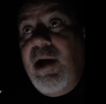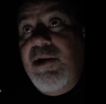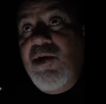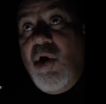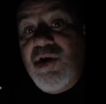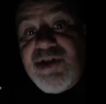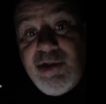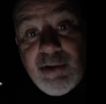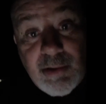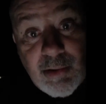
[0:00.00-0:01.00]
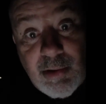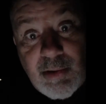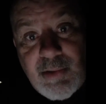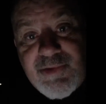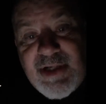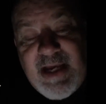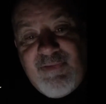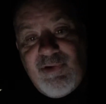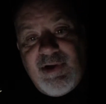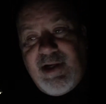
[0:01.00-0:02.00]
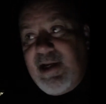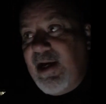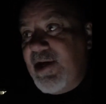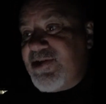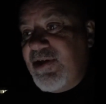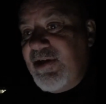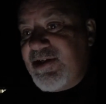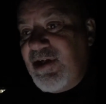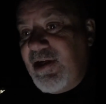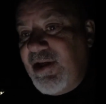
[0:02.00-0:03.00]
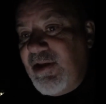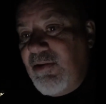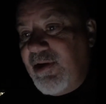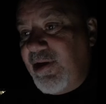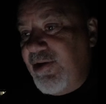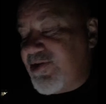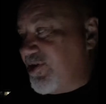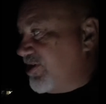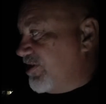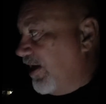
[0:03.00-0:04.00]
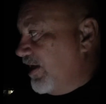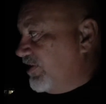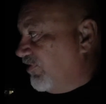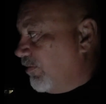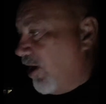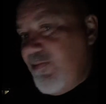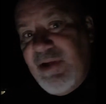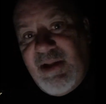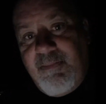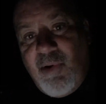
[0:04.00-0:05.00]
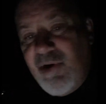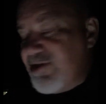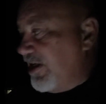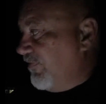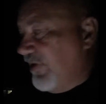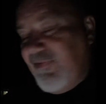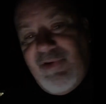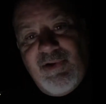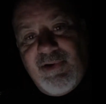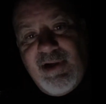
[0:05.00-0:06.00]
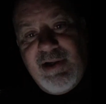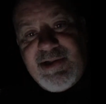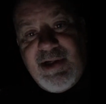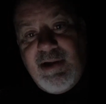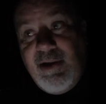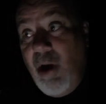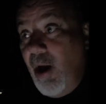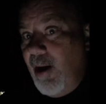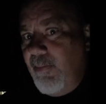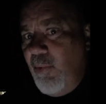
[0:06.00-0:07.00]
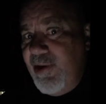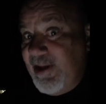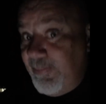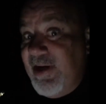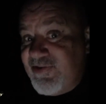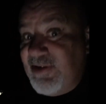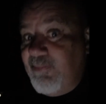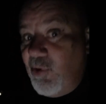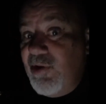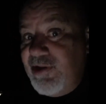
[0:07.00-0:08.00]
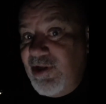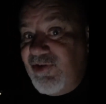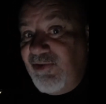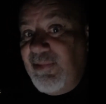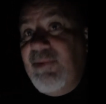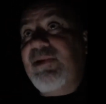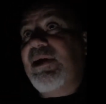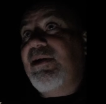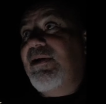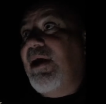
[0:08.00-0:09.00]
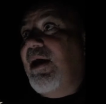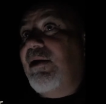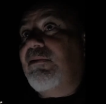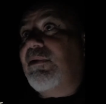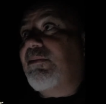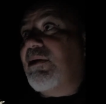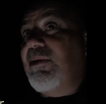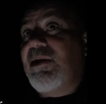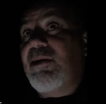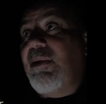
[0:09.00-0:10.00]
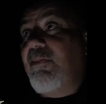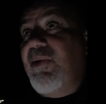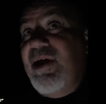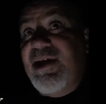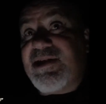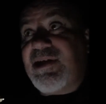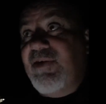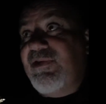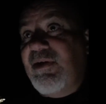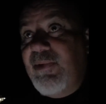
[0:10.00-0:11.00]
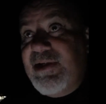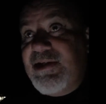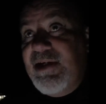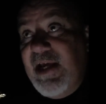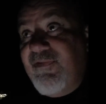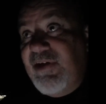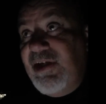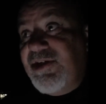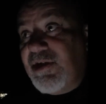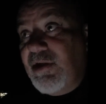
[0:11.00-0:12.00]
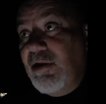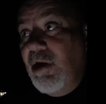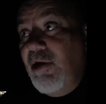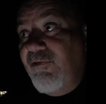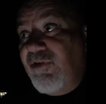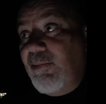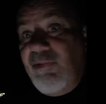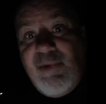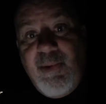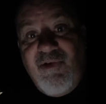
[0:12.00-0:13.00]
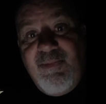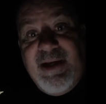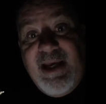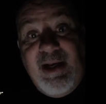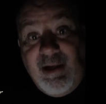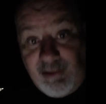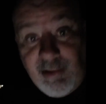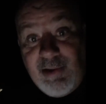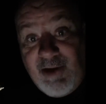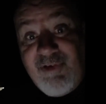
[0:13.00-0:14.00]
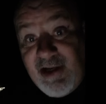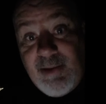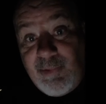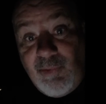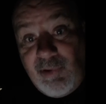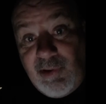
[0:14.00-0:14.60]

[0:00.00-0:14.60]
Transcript: not to have a look at the car. So there's still another, I don't know, six days from opening yeah. the bonnet to even have a look at it. Yeah. So, boy, they better have some good news for me when they do that, or I'm going to be a little bit pissed given that we did have an engine from a rip off mechanic available.